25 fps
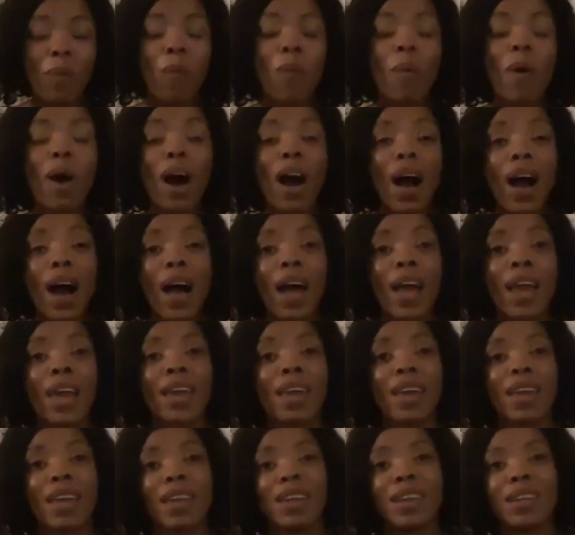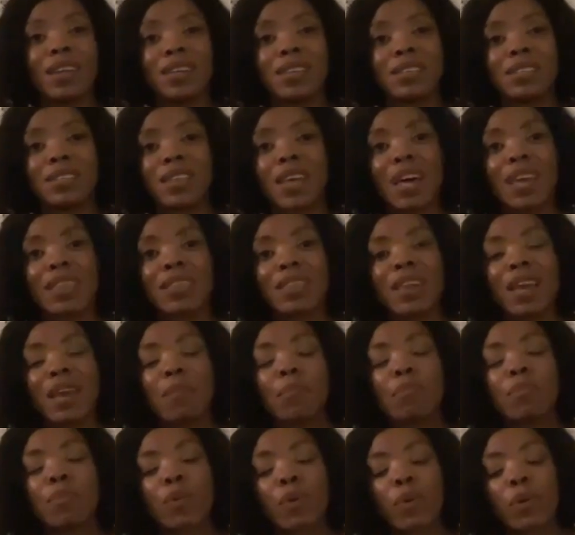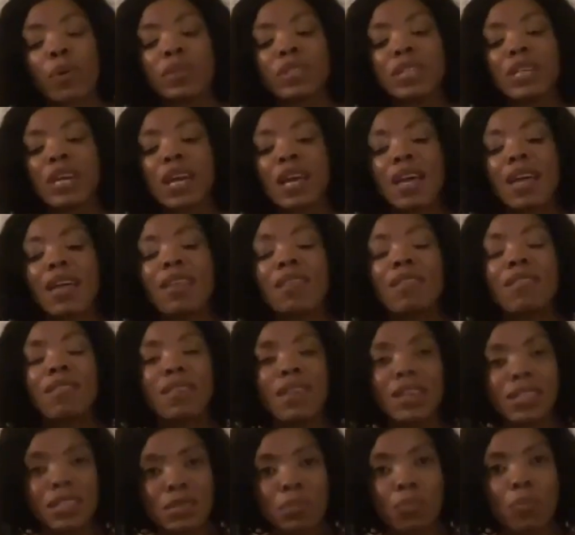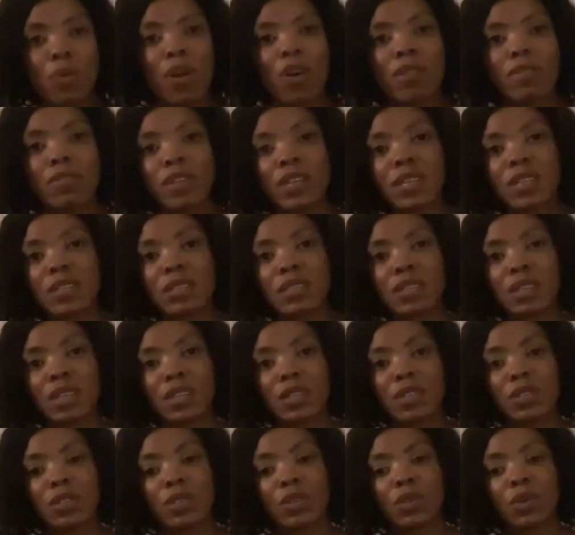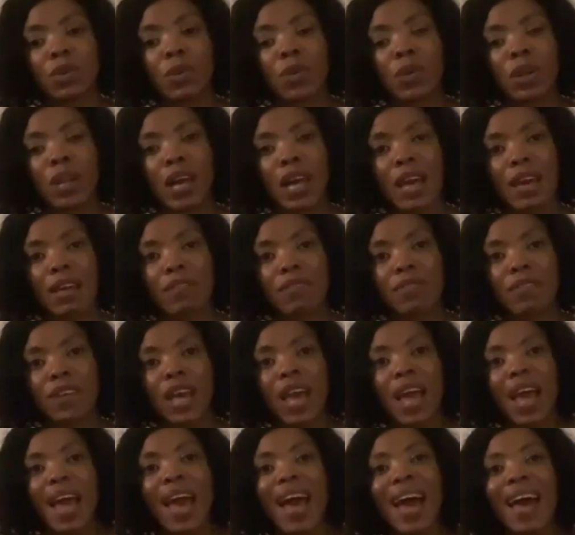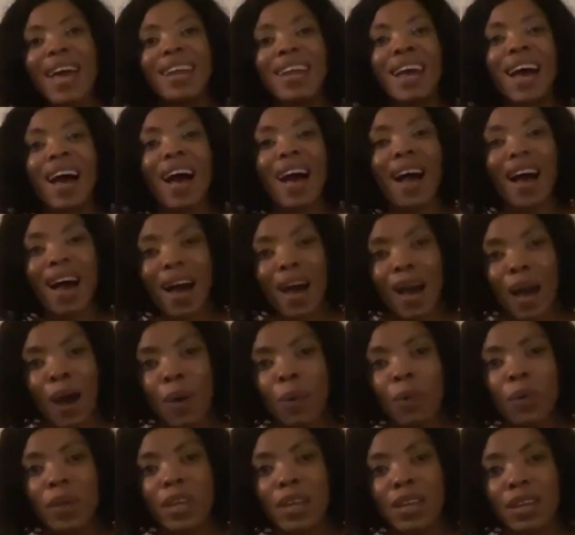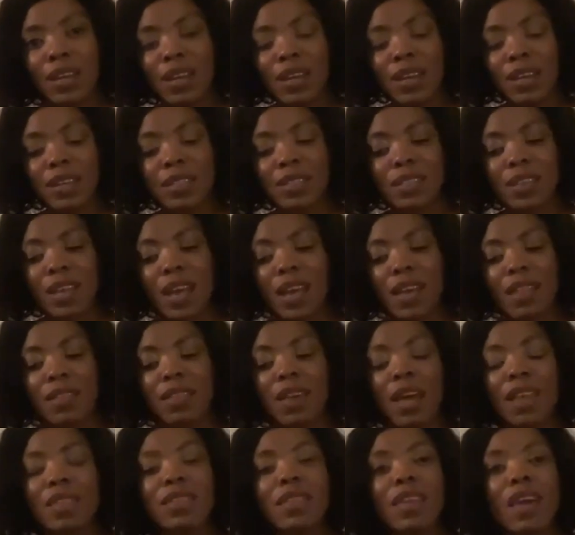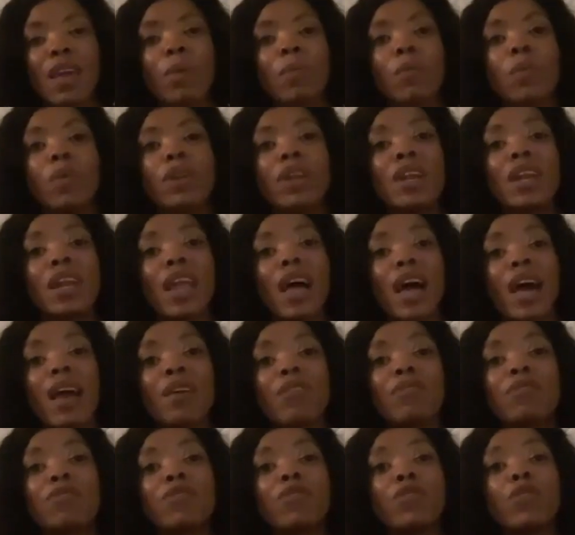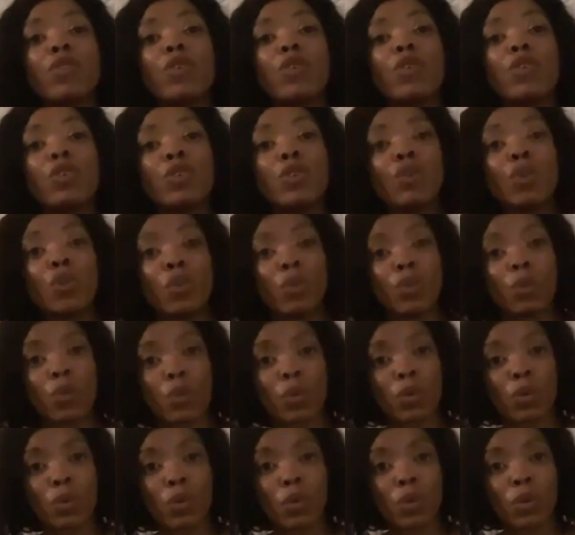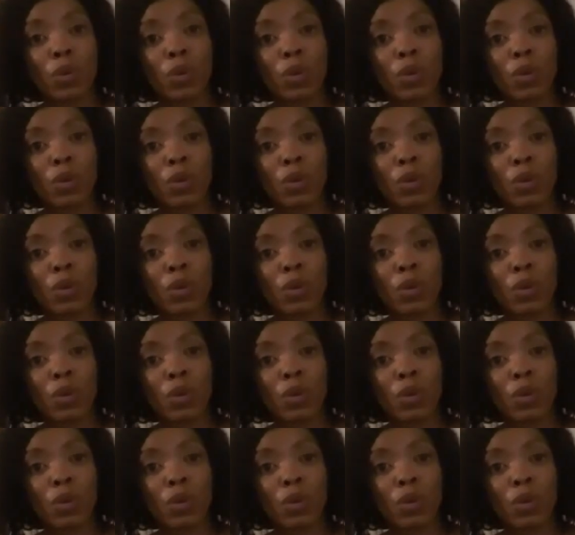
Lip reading: why it is that they brought this providence into your life and how it is that they would like for you